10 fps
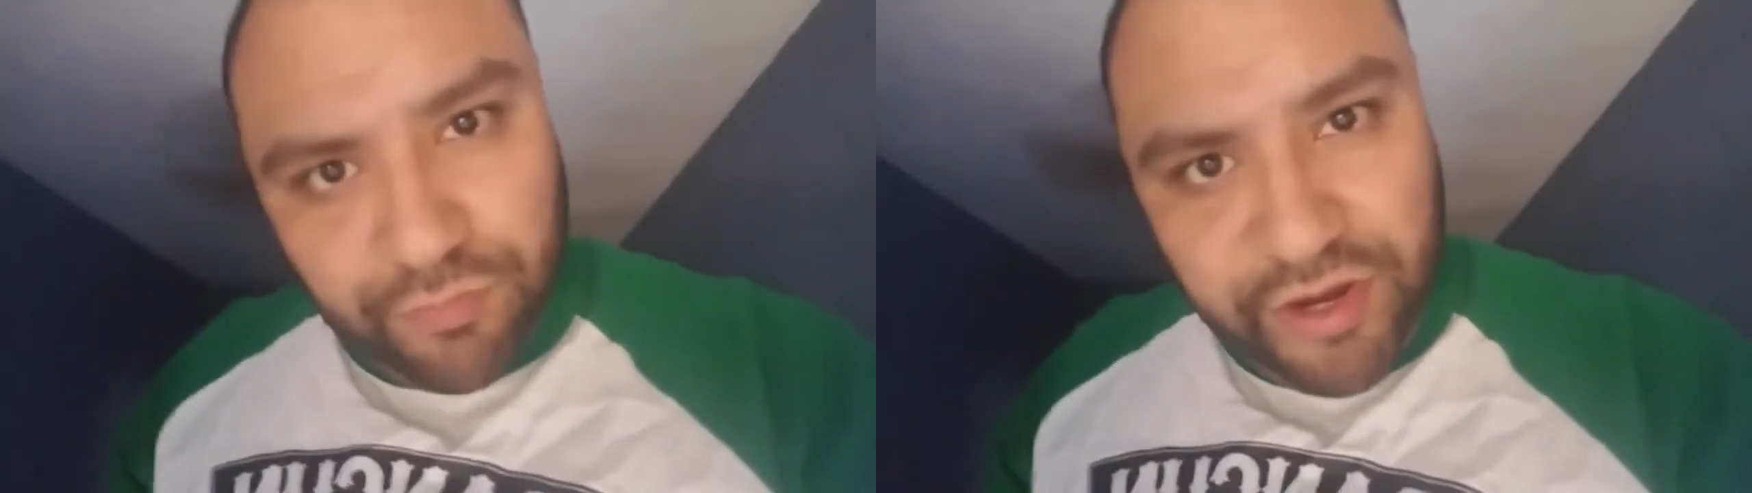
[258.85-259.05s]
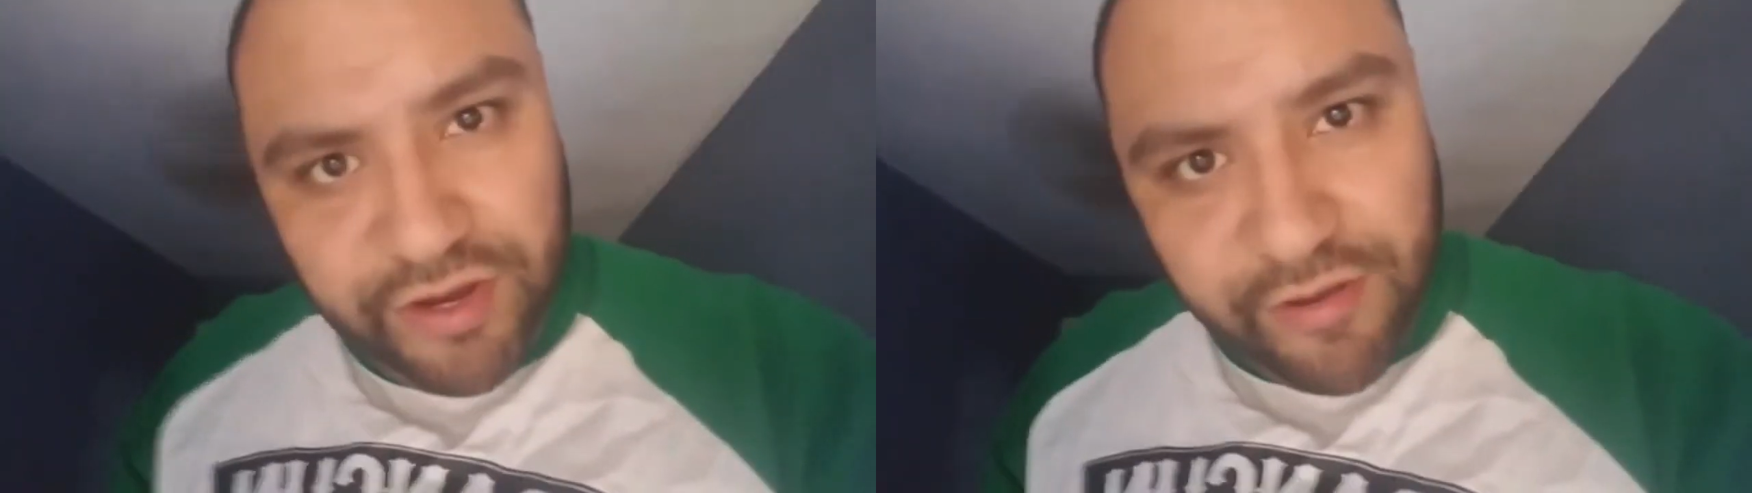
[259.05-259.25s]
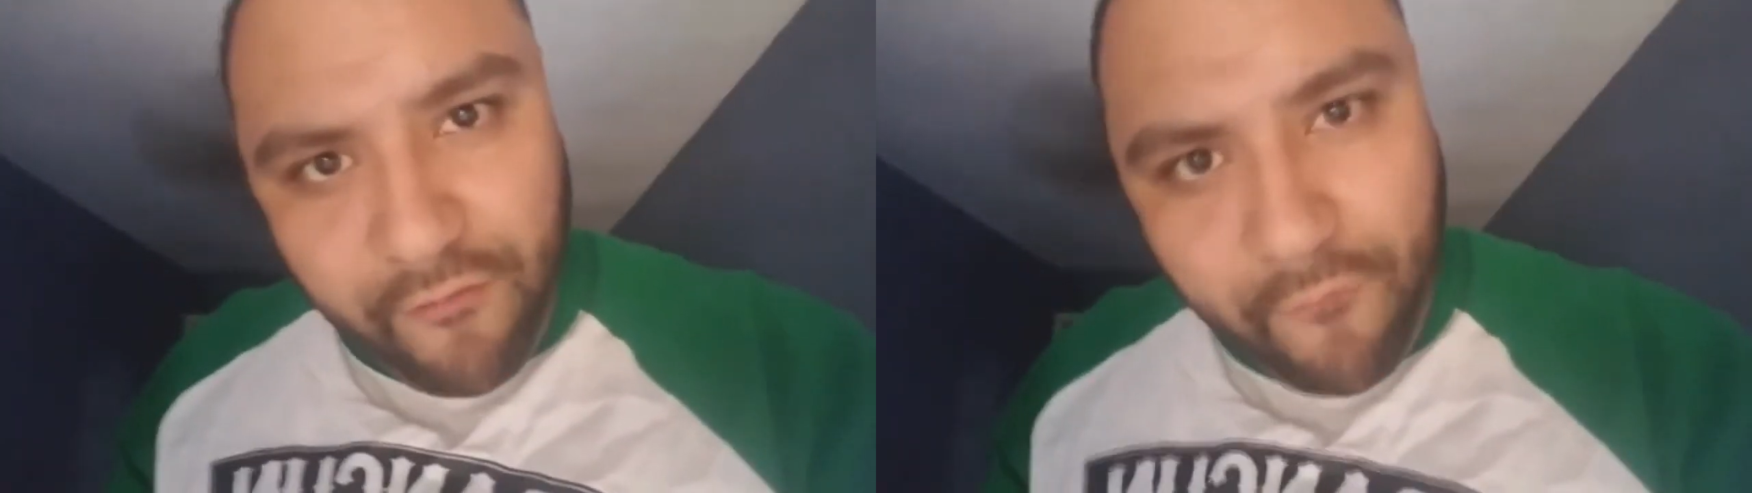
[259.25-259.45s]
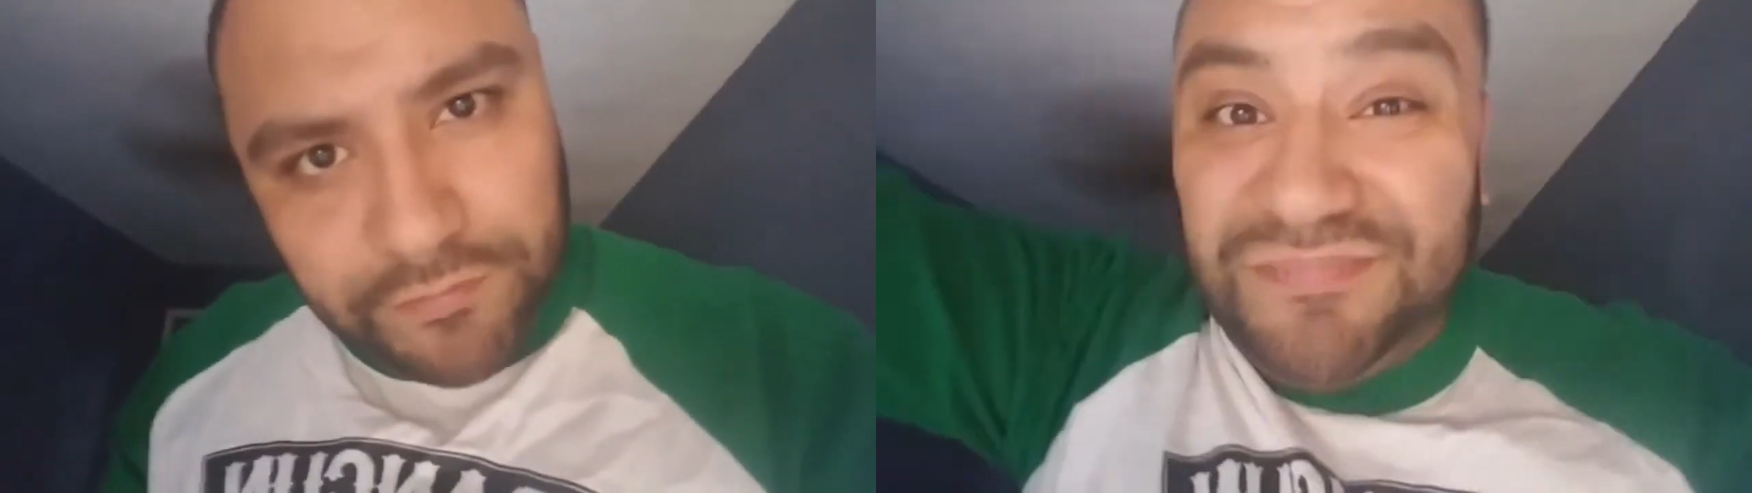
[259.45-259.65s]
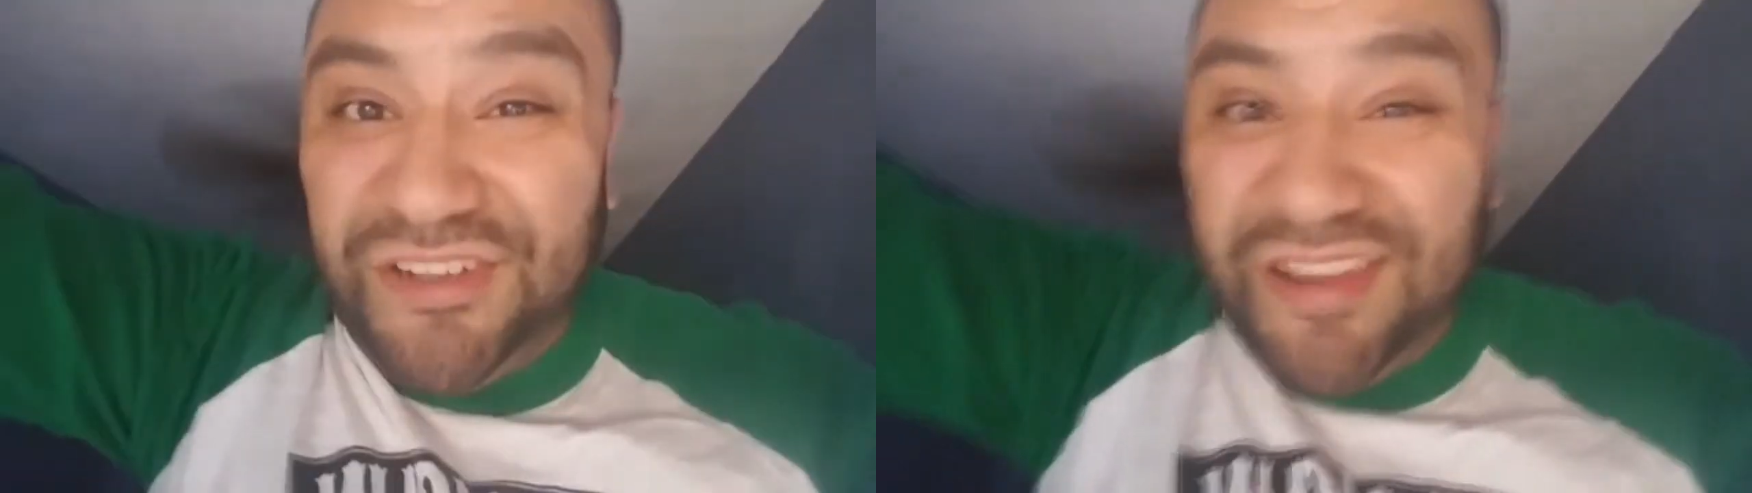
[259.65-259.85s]
bring it.
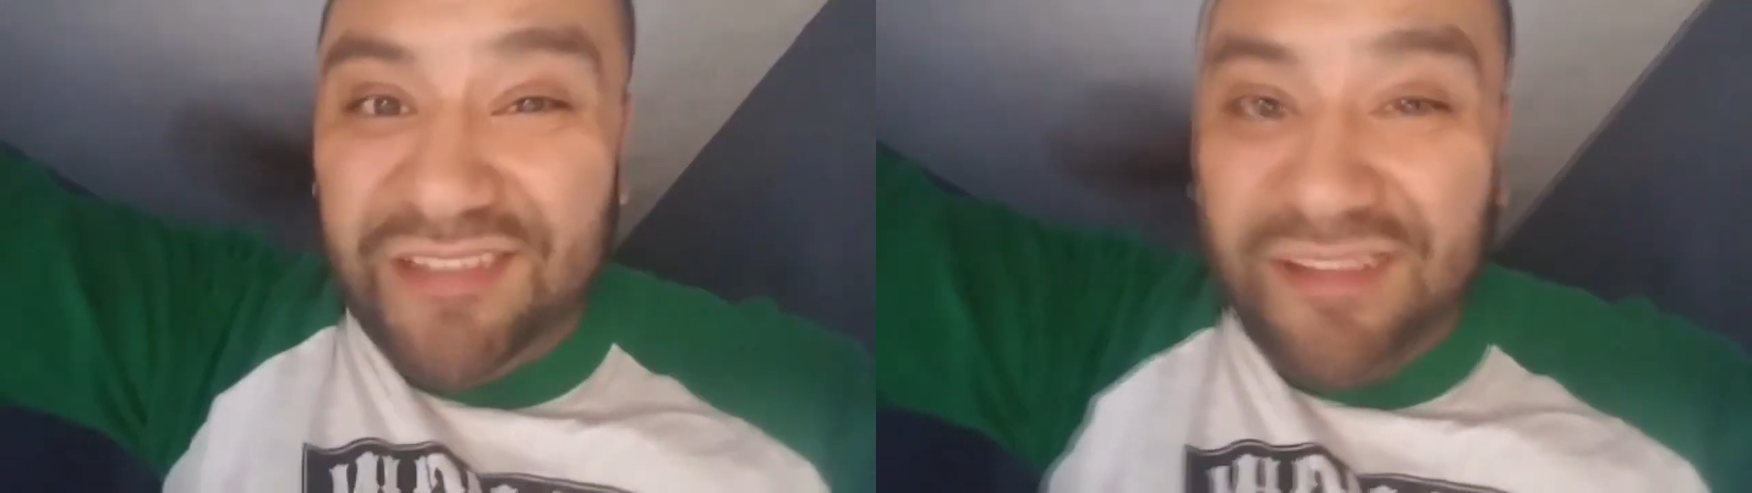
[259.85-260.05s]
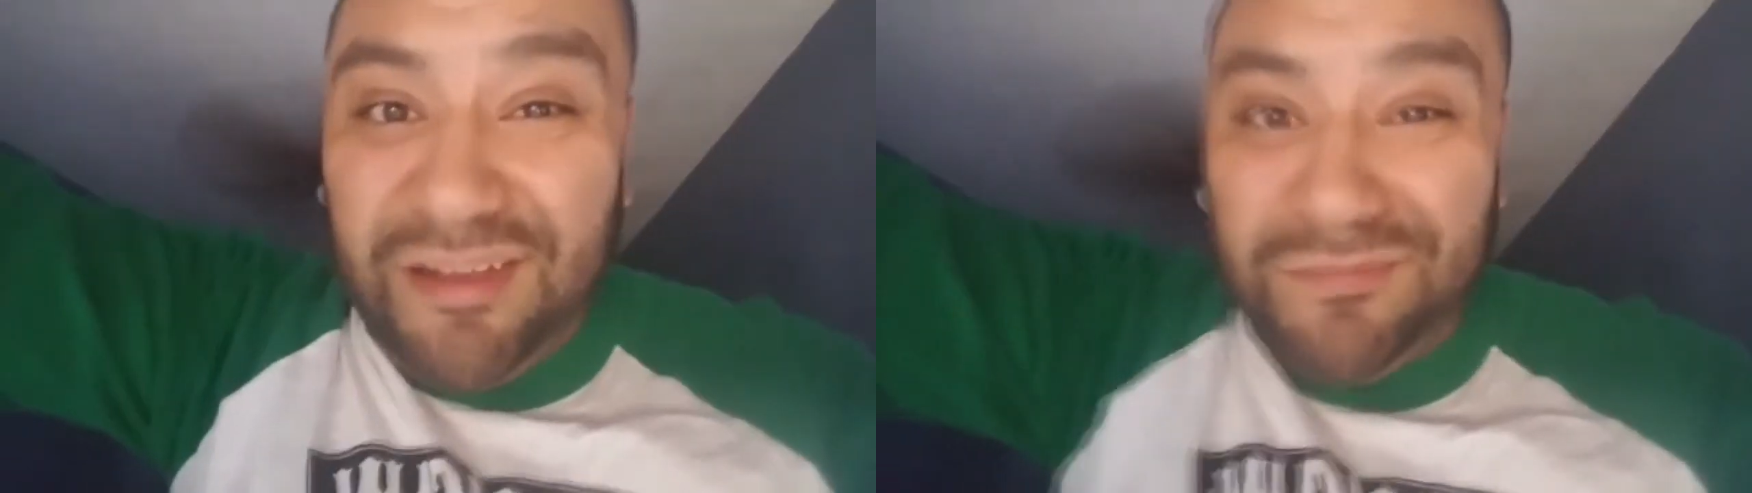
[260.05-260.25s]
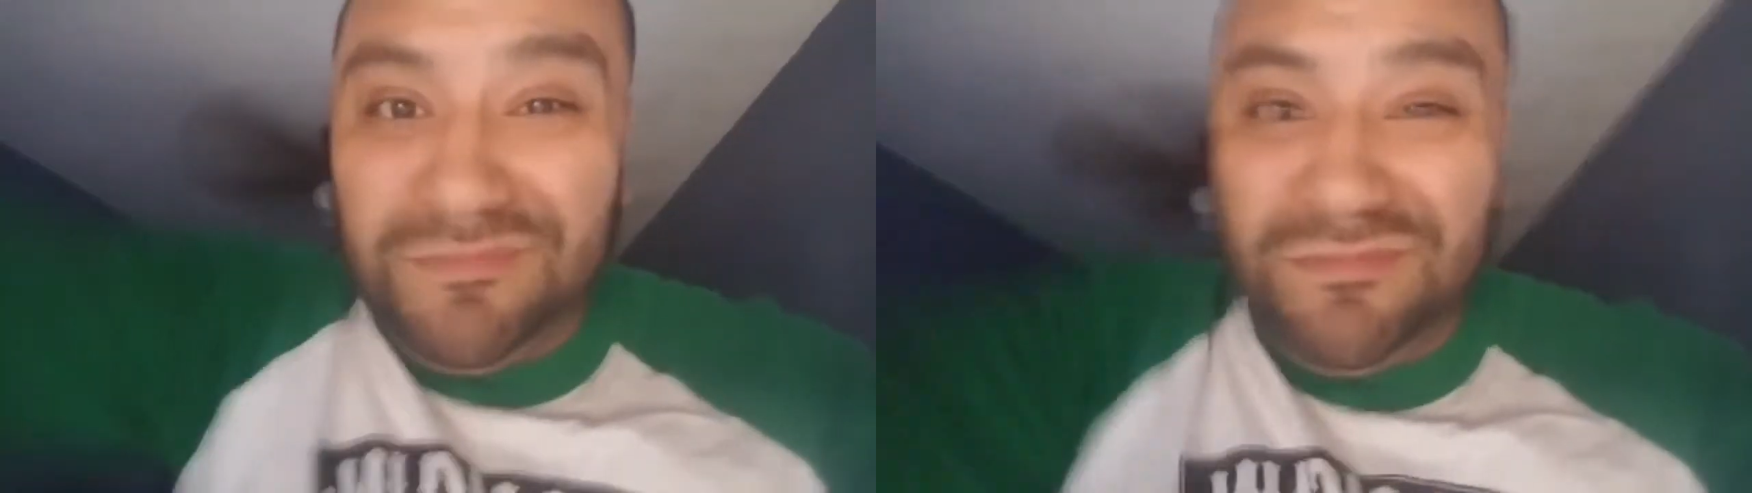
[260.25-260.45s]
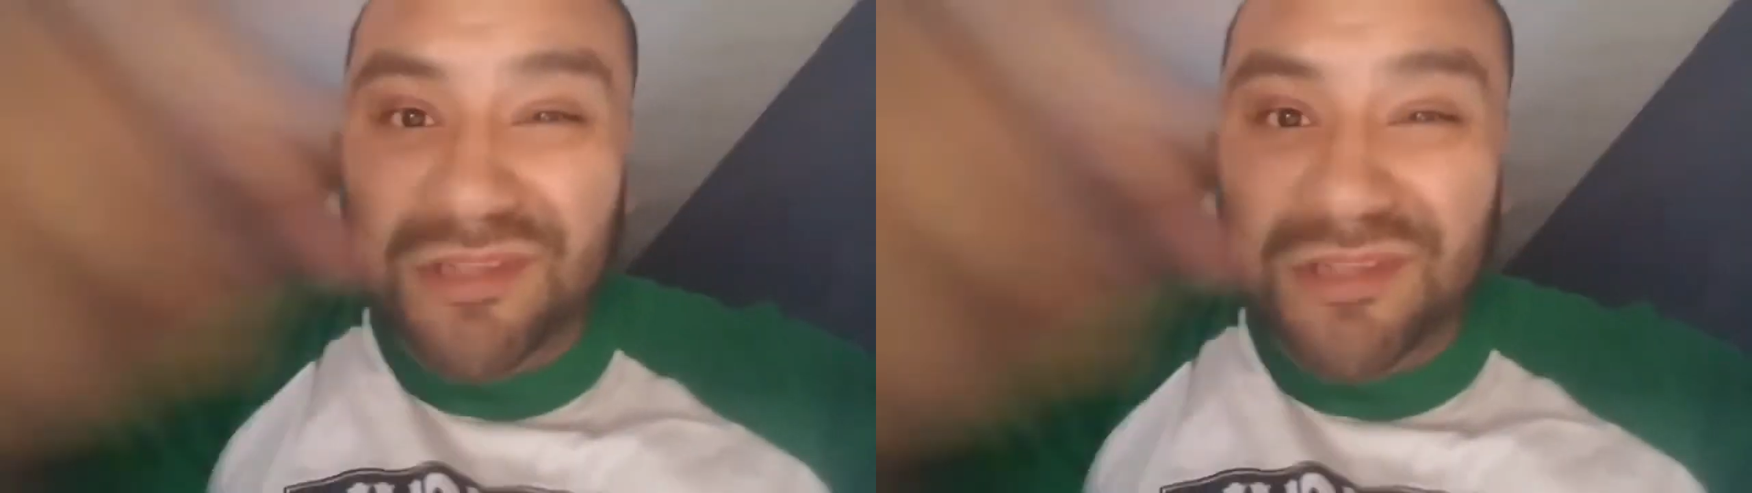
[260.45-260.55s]
Till next time.